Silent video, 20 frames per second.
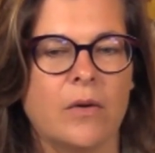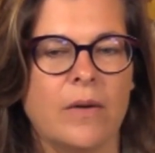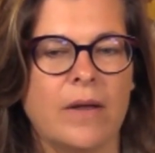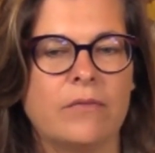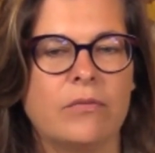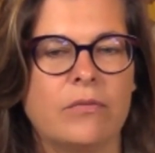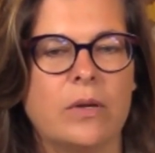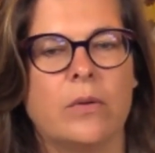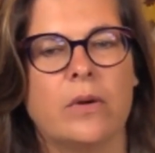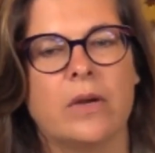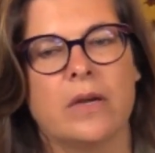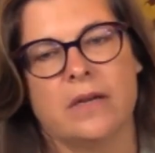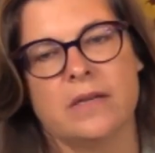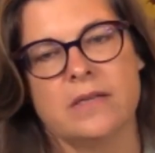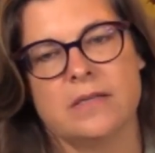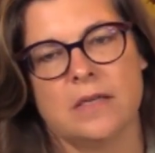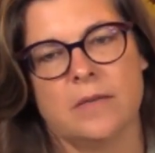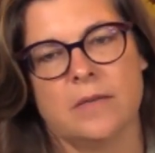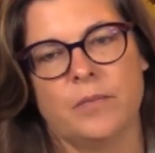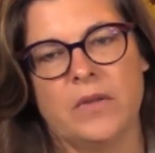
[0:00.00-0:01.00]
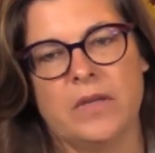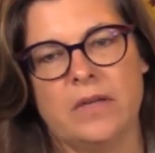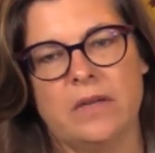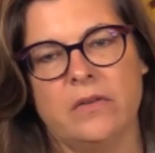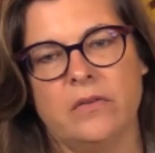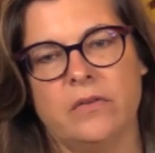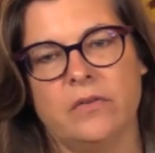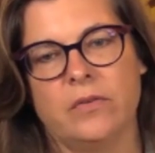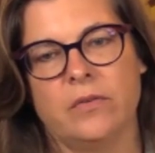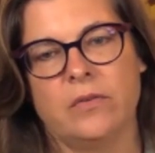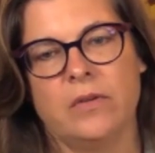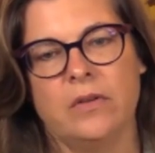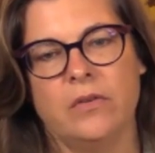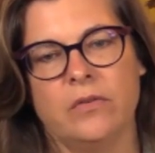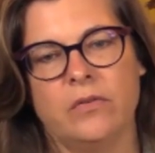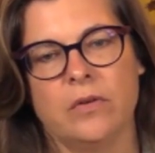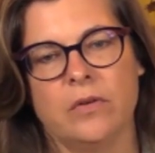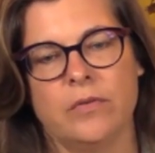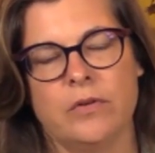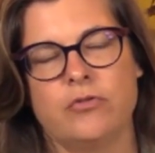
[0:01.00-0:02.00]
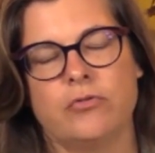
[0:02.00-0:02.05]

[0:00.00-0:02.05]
every organism, it is sort of a